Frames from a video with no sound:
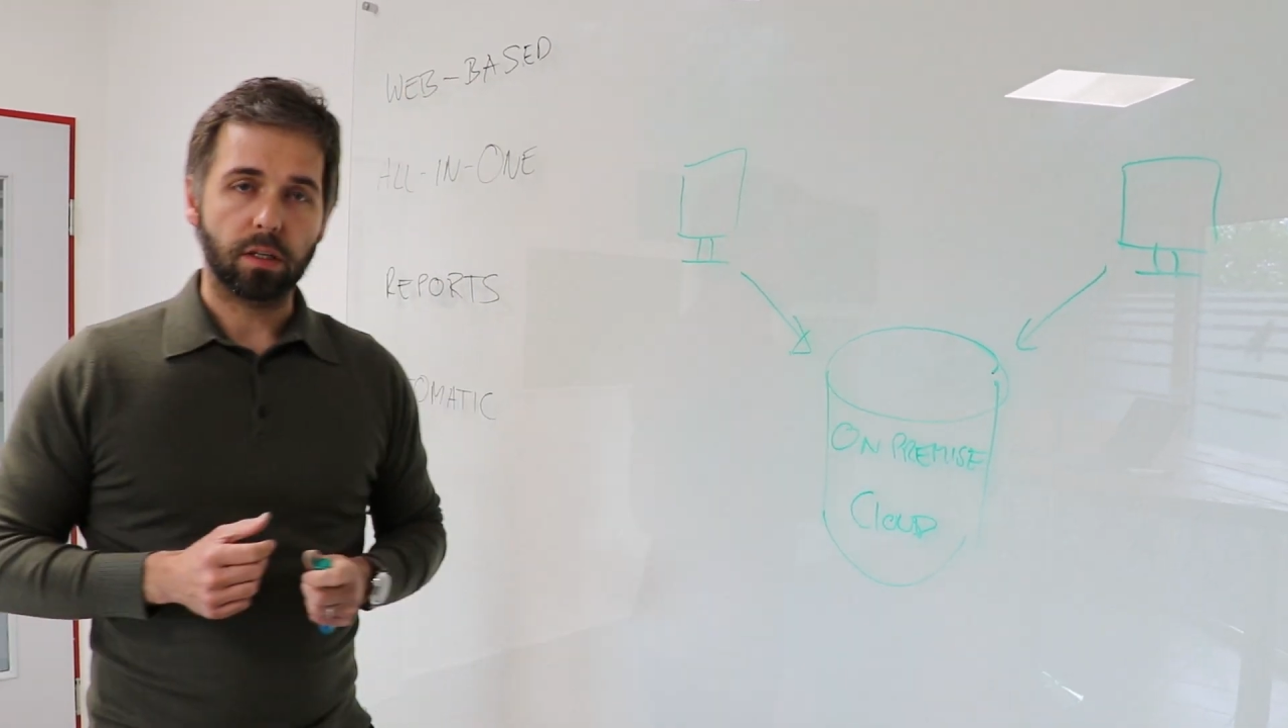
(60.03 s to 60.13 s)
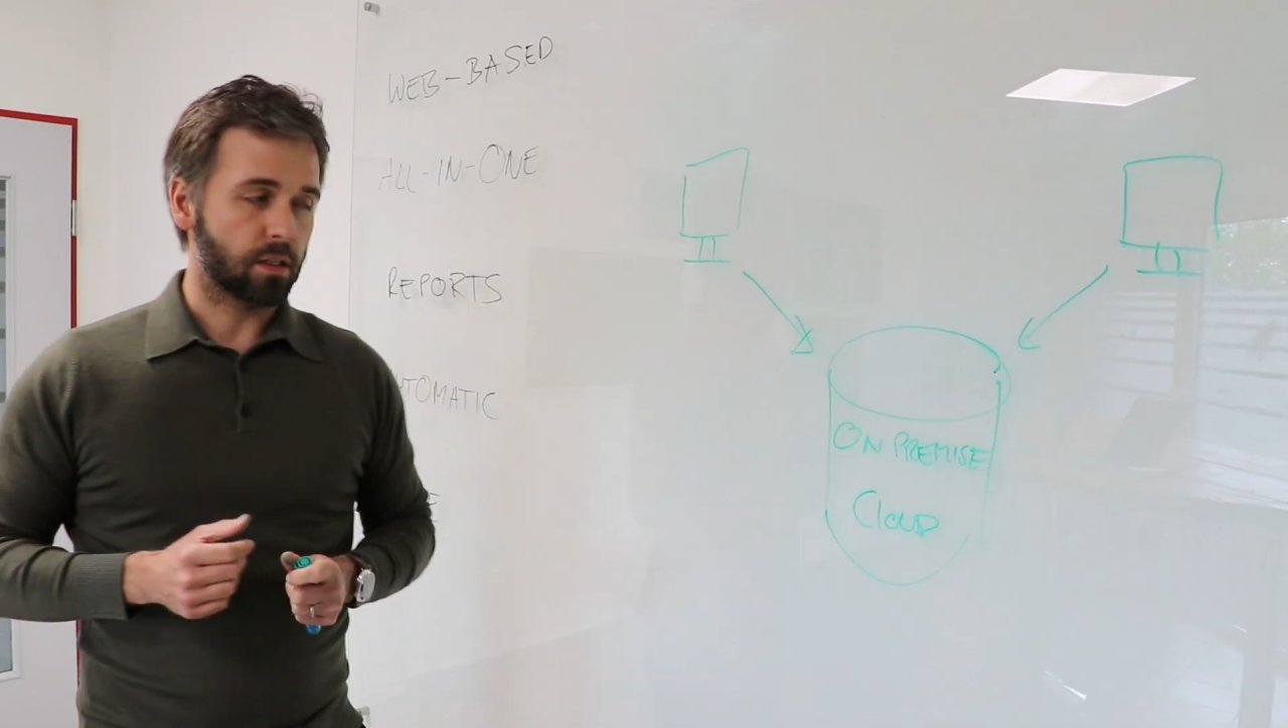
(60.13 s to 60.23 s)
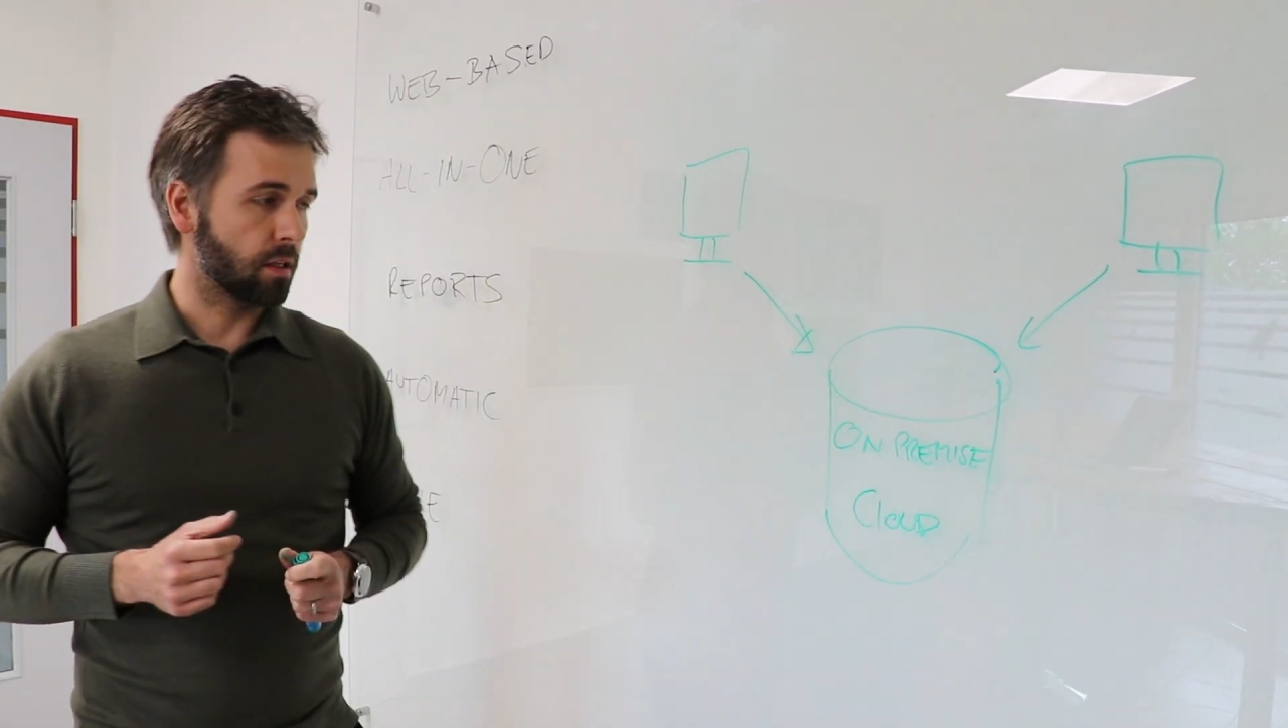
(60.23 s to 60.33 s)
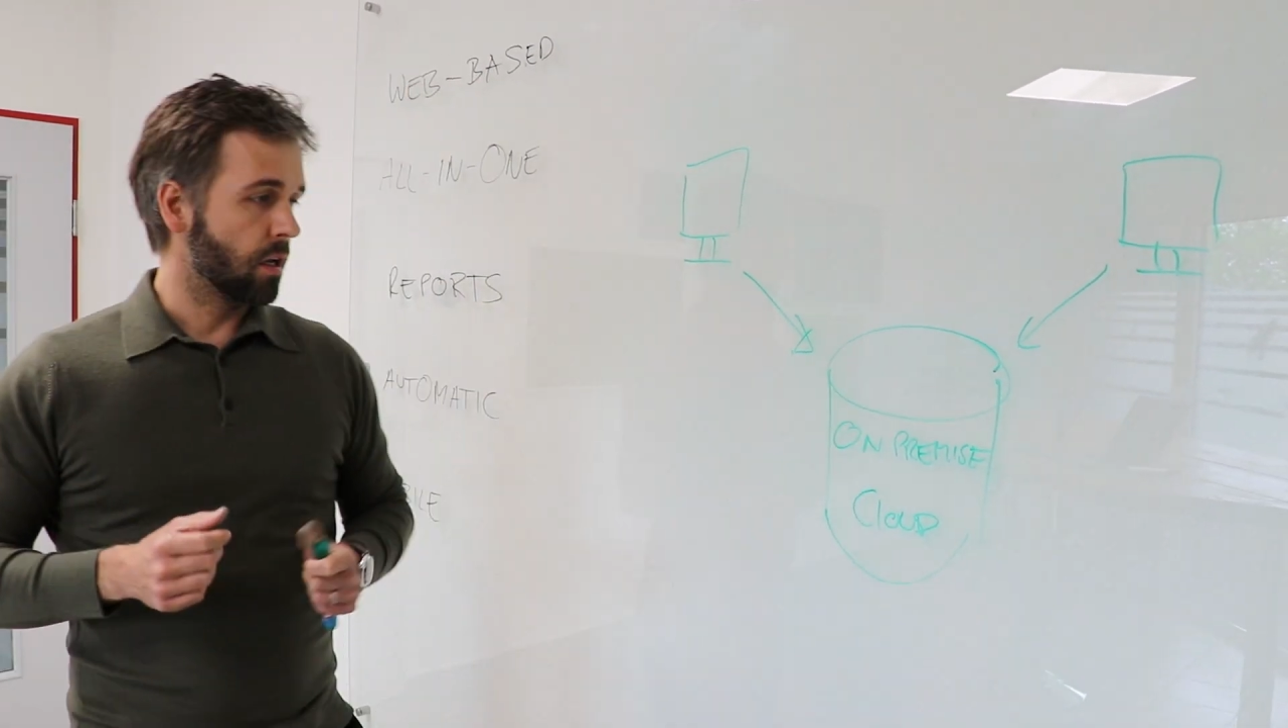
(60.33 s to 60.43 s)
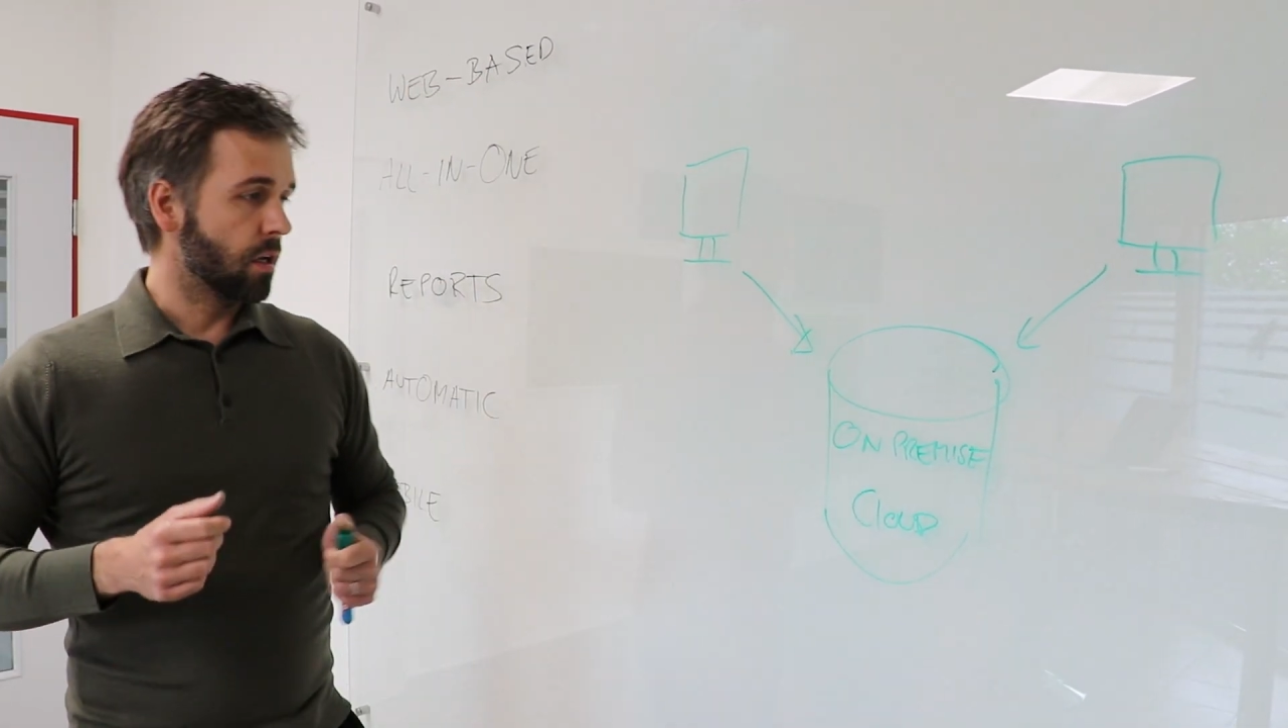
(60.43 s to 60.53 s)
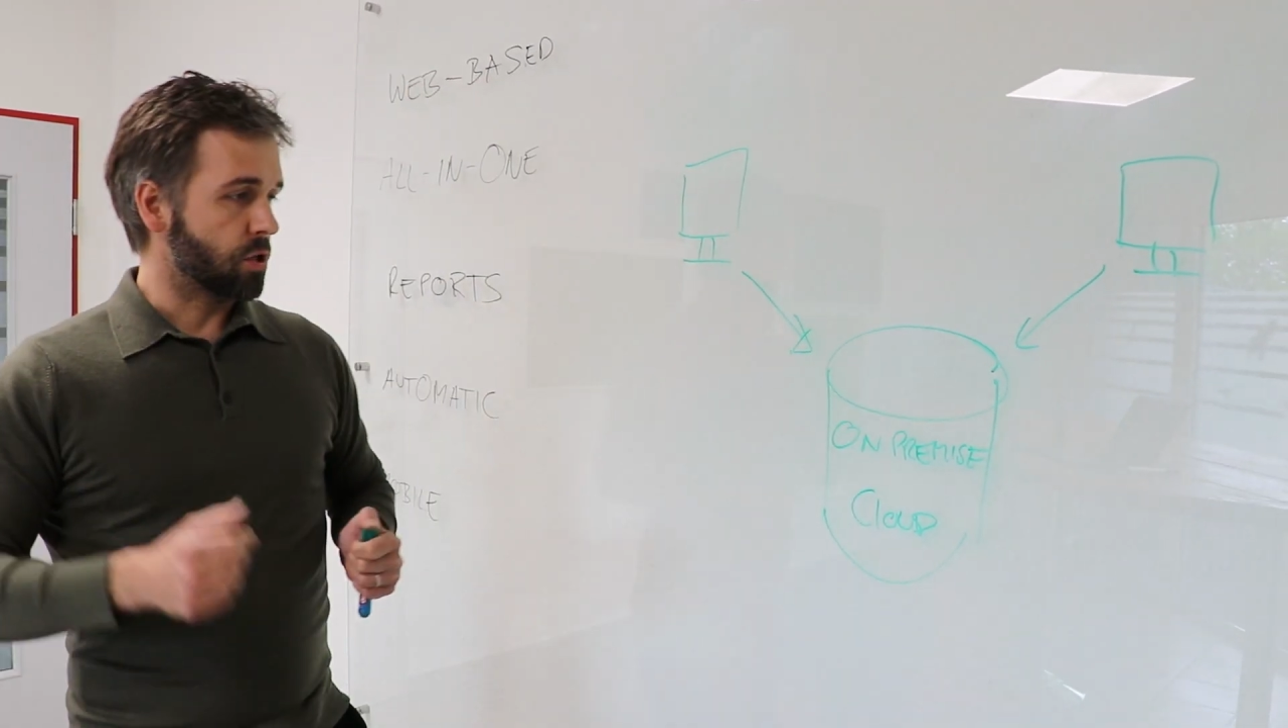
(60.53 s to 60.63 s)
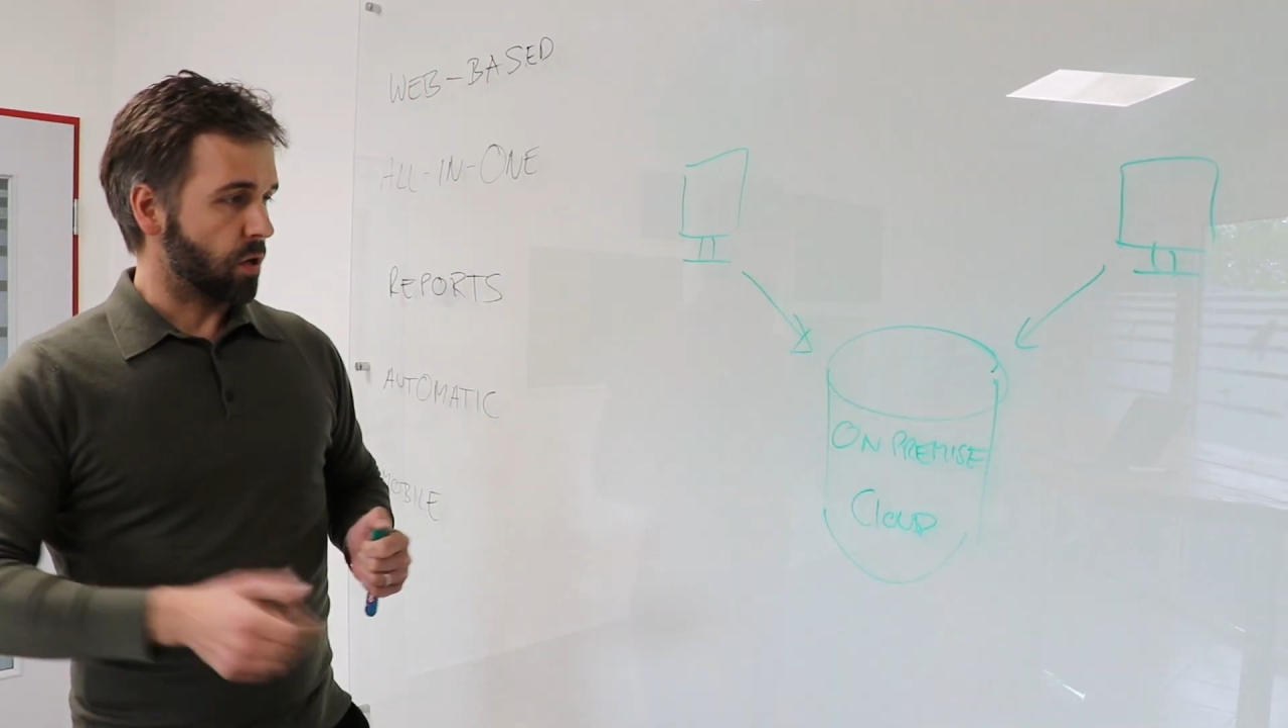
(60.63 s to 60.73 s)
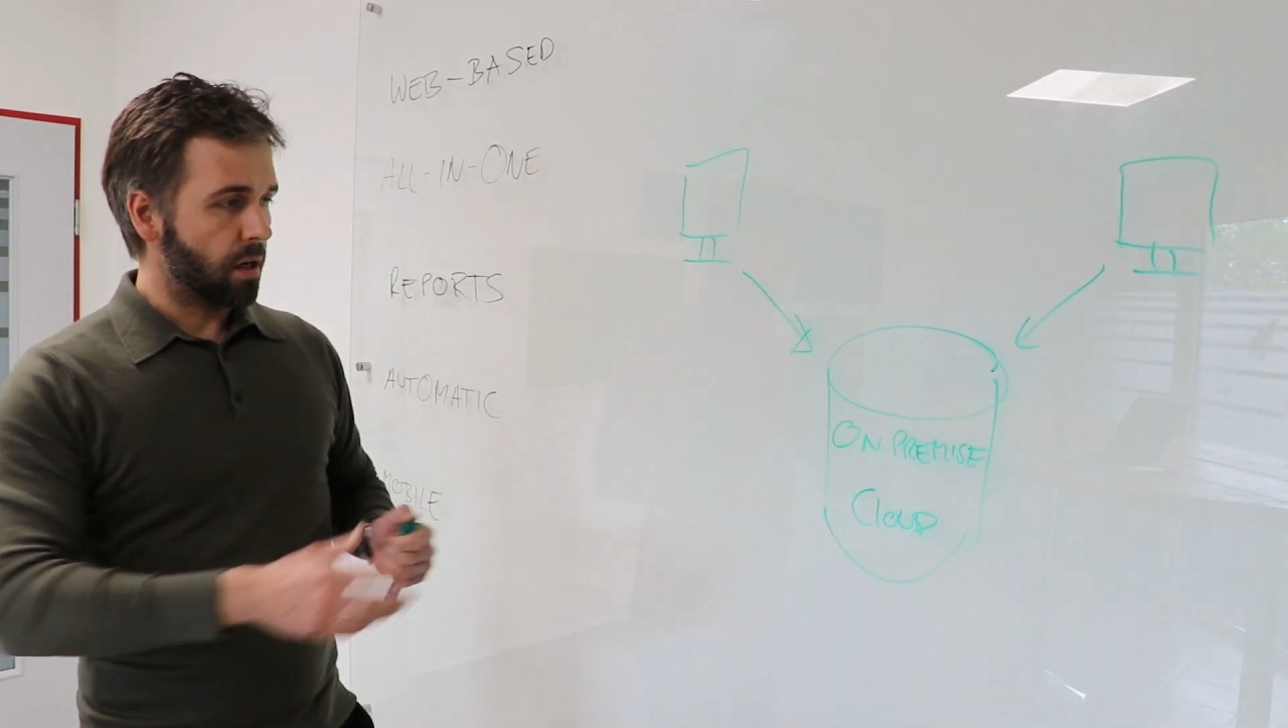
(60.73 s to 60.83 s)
us. So